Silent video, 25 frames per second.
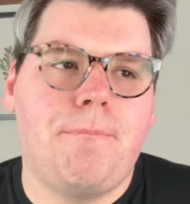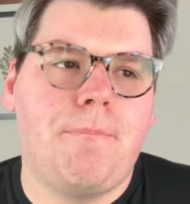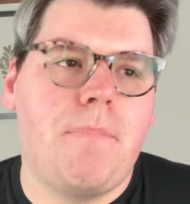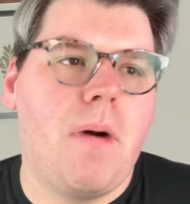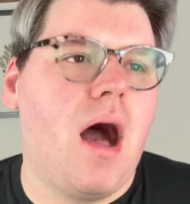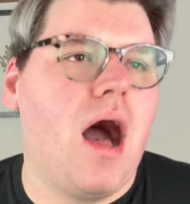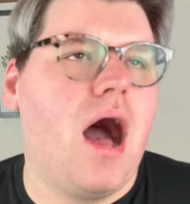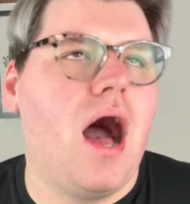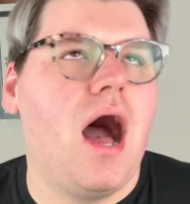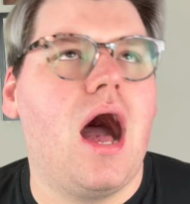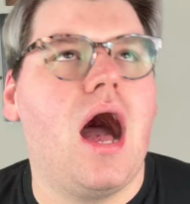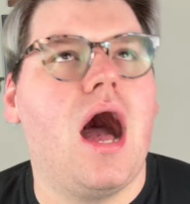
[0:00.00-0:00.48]

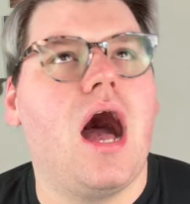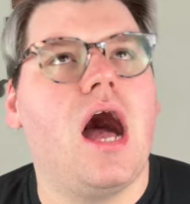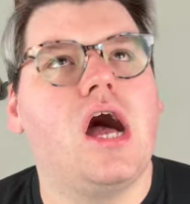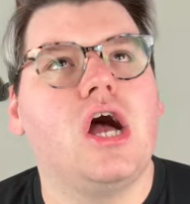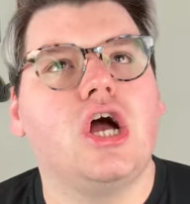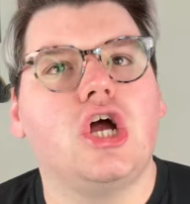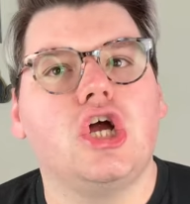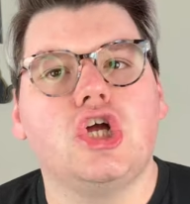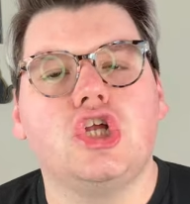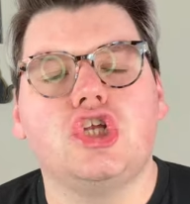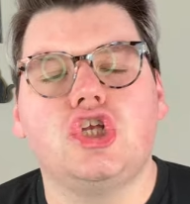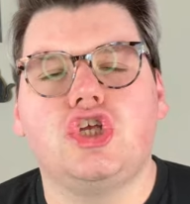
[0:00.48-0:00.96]
uh,
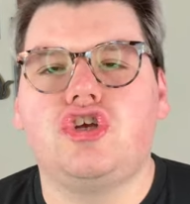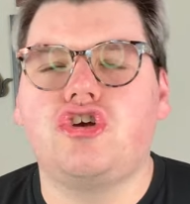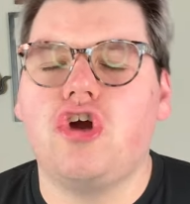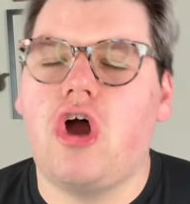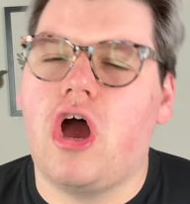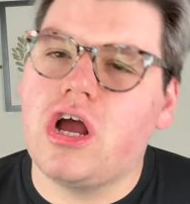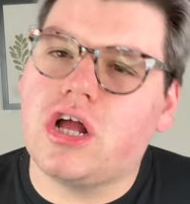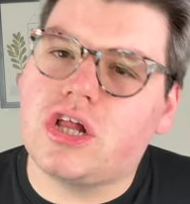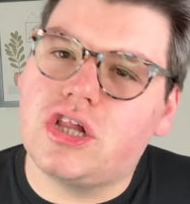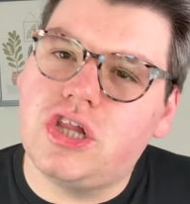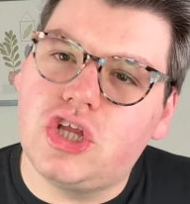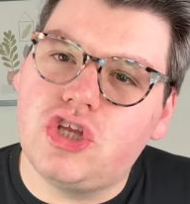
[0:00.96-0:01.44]

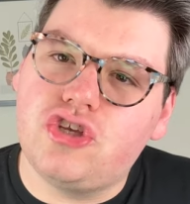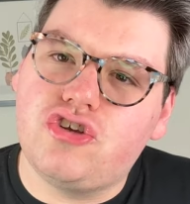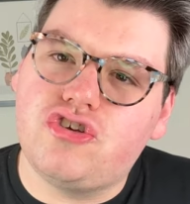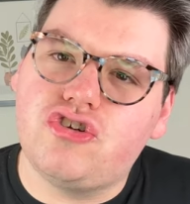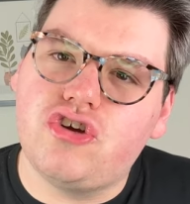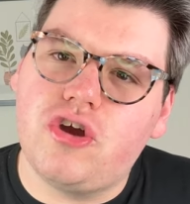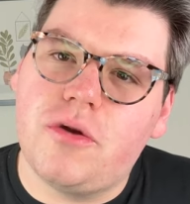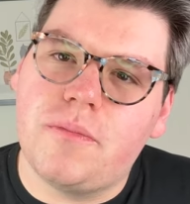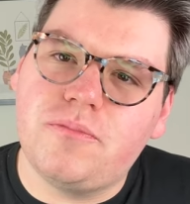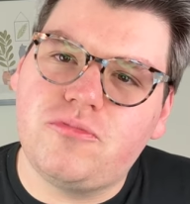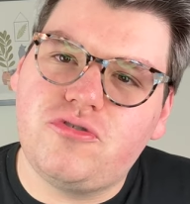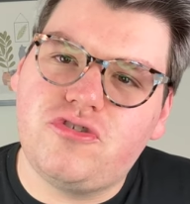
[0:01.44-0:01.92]
chocolate
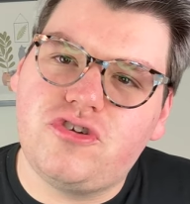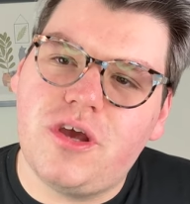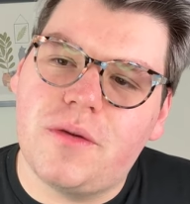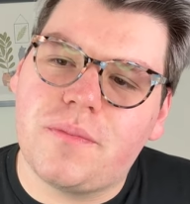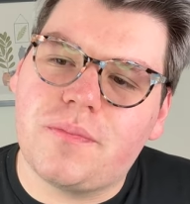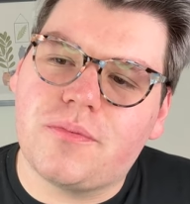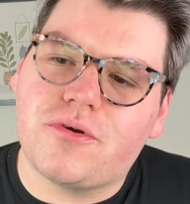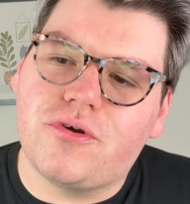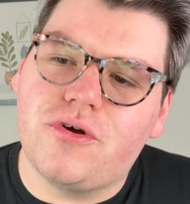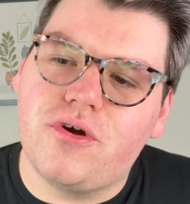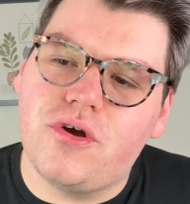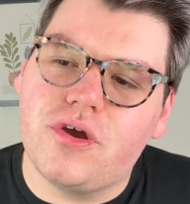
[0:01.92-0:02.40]
chip,
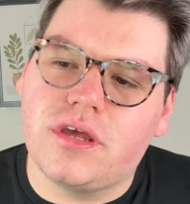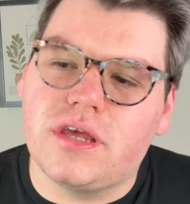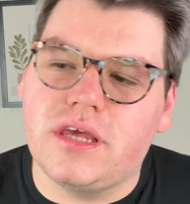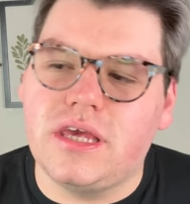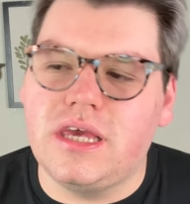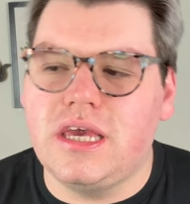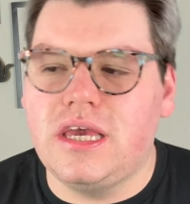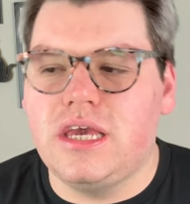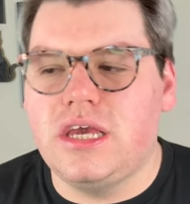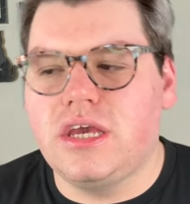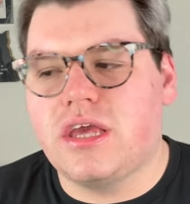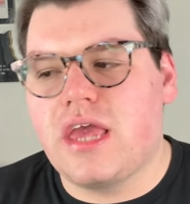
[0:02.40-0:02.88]
chip
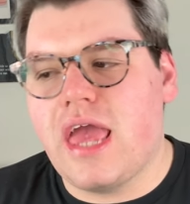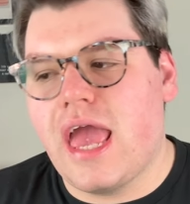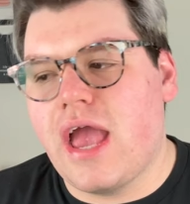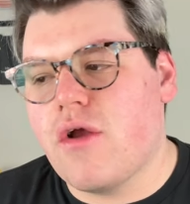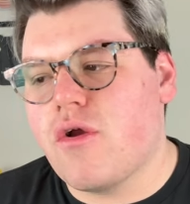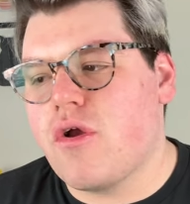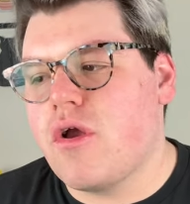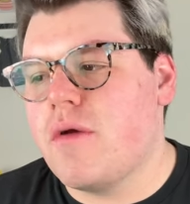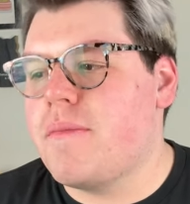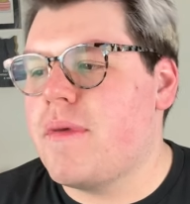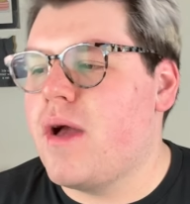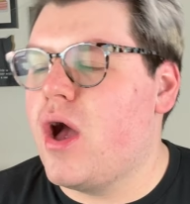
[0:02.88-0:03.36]
cookie,
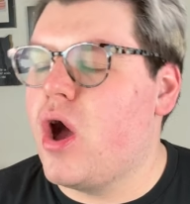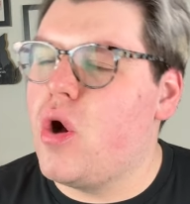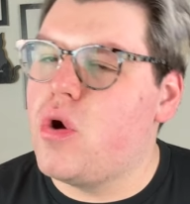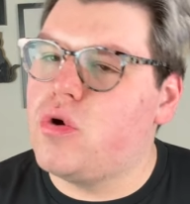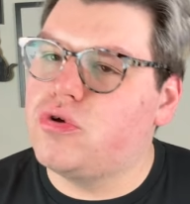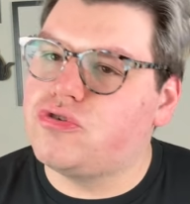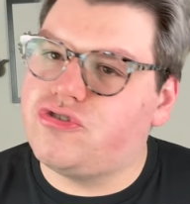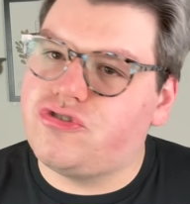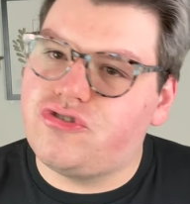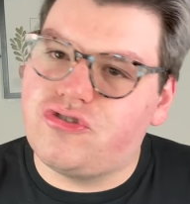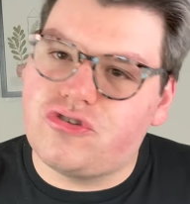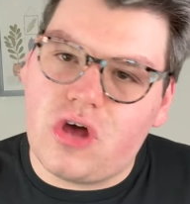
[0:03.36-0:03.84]
caramel,
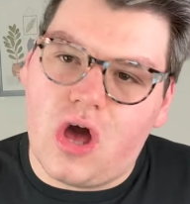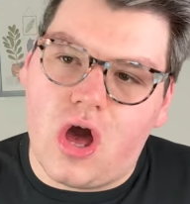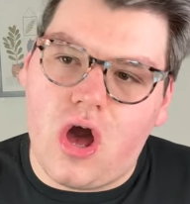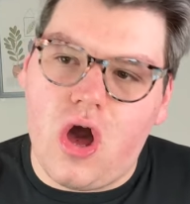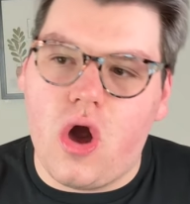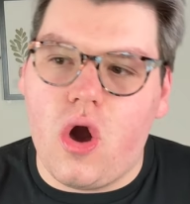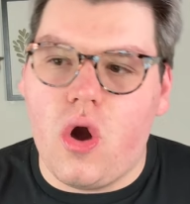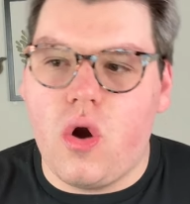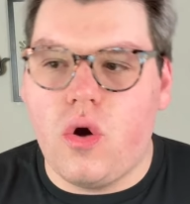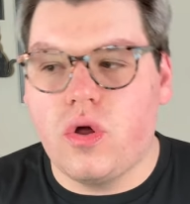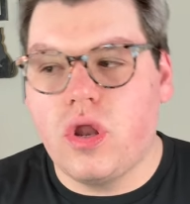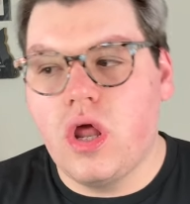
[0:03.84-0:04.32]

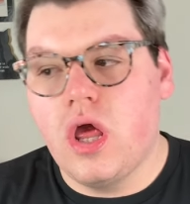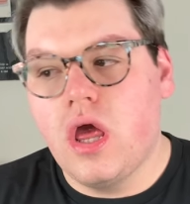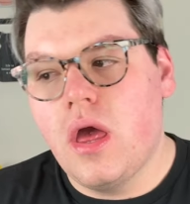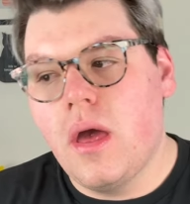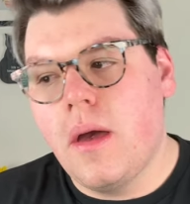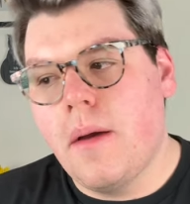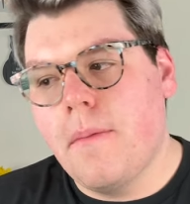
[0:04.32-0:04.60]
salt,